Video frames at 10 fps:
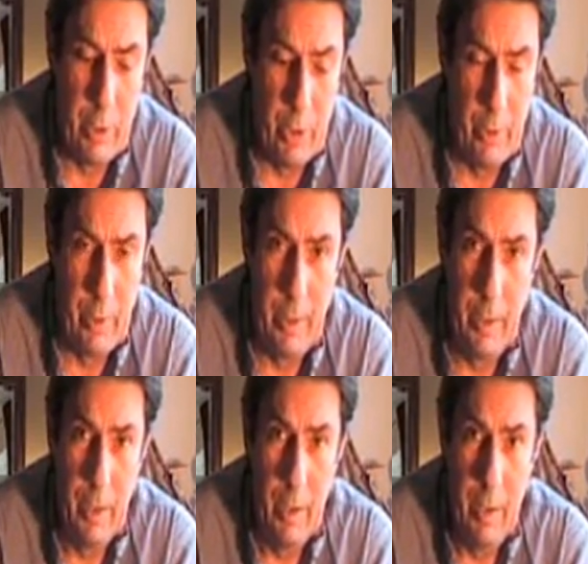in a
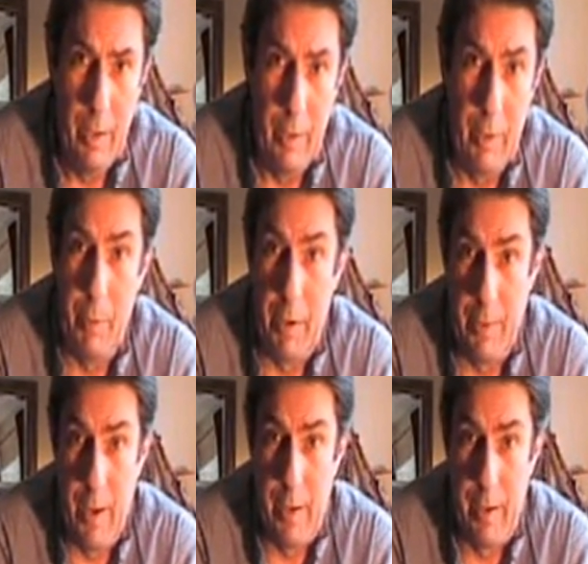journey is
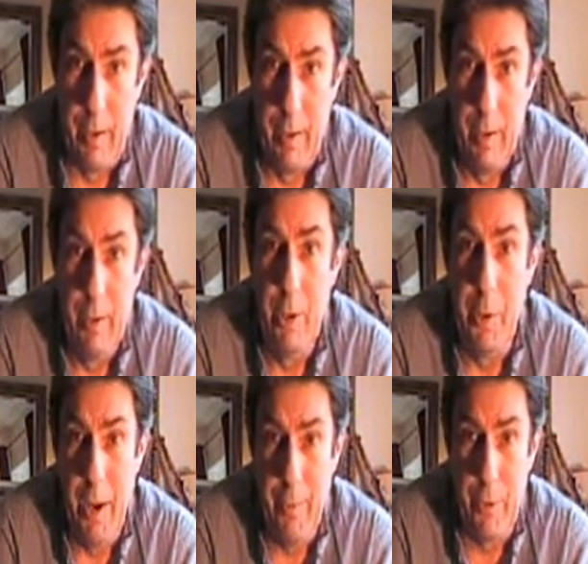spectacular.
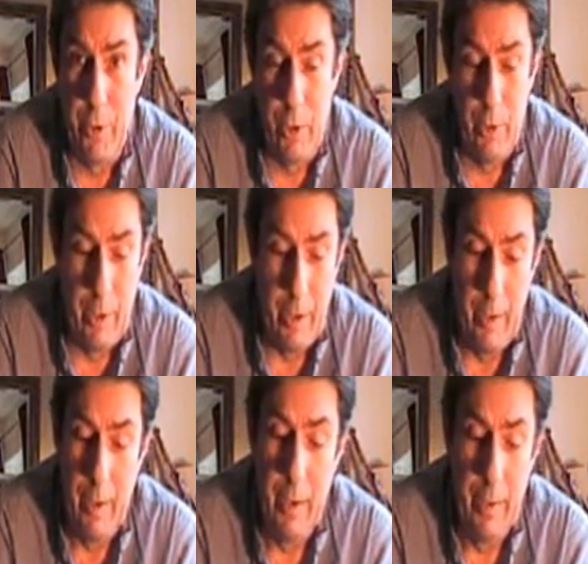You have to try
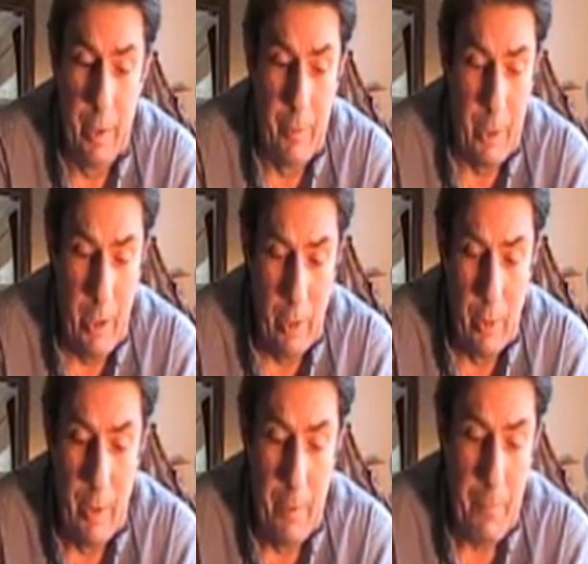it. Give it a go.